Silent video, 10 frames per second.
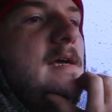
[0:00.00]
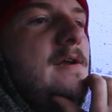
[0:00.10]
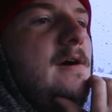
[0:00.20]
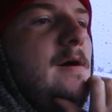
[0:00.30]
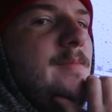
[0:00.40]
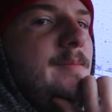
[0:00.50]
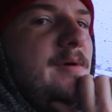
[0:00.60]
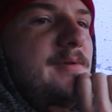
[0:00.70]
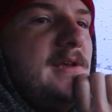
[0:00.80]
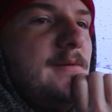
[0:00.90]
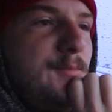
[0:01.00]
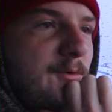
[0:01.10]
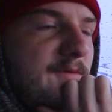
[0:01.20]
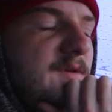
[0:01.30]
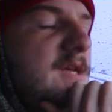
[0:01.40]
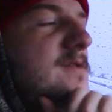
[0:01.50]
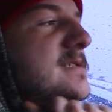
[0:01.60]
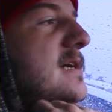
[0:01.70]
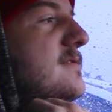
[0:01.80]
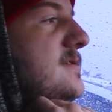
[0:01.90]
It'll help me be able to get more
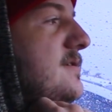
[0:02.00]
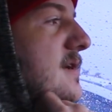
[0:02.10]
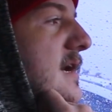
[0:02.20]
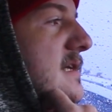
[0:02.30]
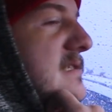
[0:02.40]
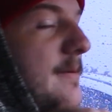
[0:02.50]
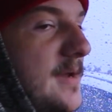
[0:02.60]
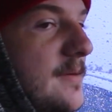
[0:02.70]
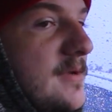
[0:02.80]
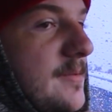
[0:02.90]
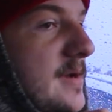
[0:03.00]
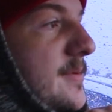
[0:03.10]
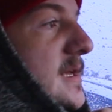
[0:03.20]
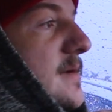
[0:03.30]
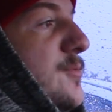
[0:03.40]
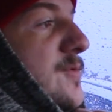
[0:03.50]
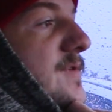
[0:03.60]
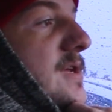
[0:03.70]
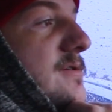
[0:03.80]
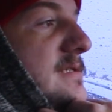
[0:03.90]
videos out to you guys. I mean, I'm gonna be able to get more
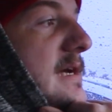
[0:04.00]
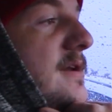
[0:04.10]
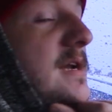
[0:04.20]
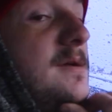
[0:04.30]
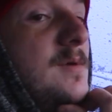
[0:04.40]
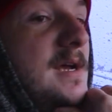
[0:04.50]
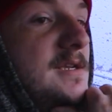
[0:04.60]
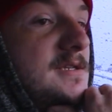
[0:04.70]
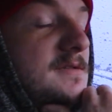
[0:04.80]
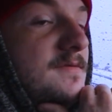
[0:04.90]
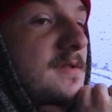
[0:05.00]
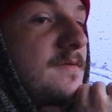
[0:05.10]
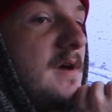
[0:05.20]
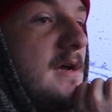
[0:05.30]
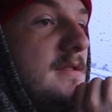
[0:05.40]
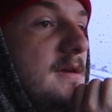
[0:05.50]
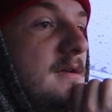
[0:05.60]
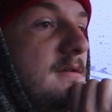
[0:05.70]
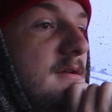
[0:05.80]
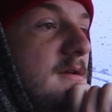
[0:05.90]
videos out anyway, just for the fact
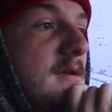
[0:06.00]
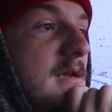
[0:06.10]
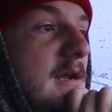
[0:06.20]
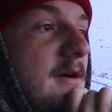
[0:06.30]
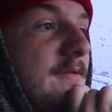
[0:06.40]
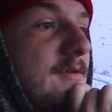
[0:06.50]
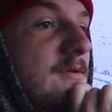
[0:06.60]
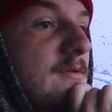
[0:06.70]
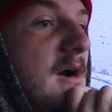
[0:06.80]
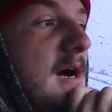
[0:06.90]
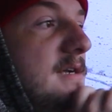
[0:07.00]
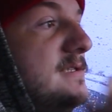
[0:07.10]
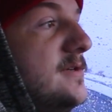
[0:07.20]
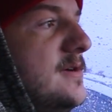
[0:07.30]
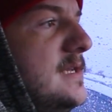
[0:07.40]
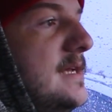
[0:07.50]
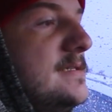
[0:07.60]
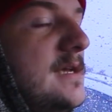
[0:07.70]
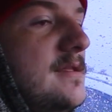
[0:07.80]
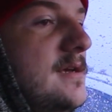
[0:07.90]
that now I have a garage, so on
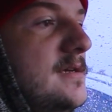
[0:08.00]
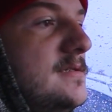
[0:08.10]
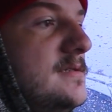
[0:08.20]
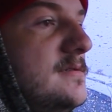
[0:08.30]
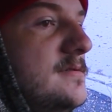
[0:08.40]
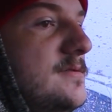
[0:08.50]
days like this,